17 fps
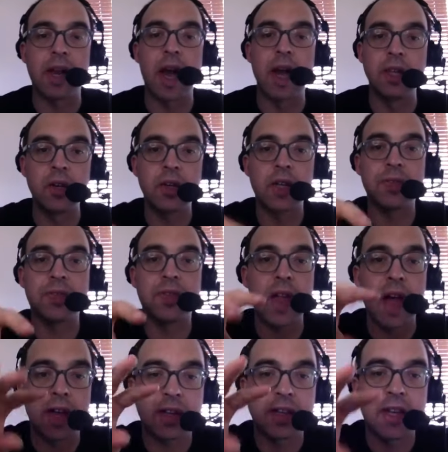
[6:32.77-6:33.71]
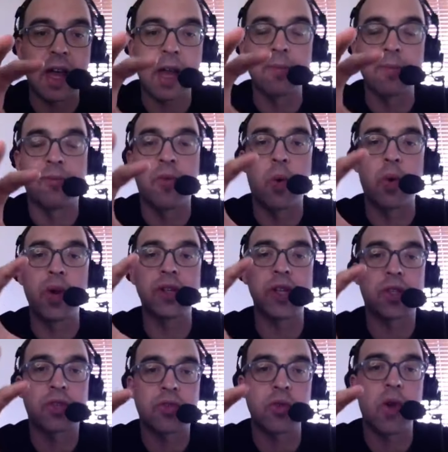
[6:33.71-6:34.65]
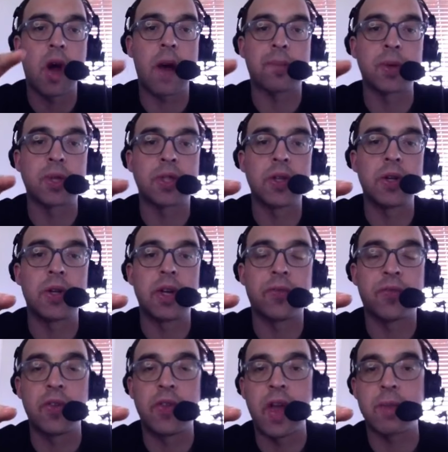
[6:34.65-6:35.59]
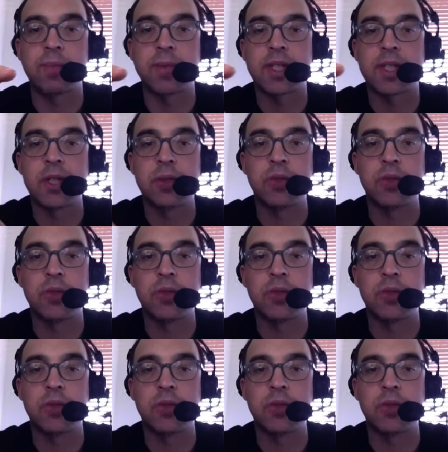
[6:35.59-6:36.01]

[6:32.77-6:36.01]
I look at game 4 as a true opportunity for them to